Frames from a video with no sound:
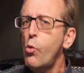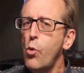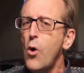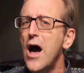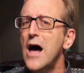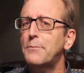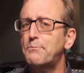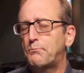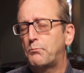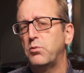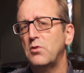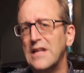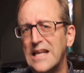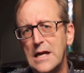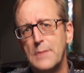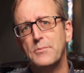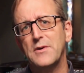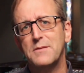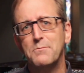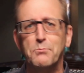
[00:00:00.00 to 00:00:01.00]
what
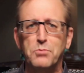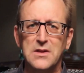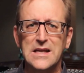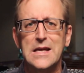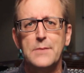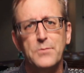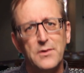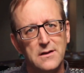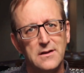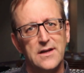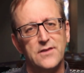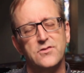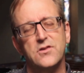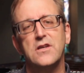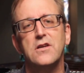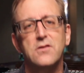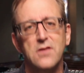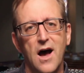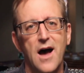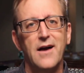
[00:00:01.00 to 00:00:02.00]
bleepin' bleepin' list
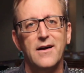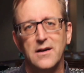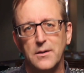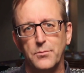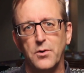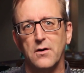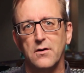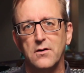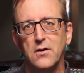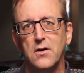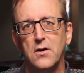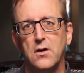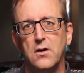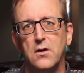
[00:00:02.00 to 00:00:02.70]
are you talking about?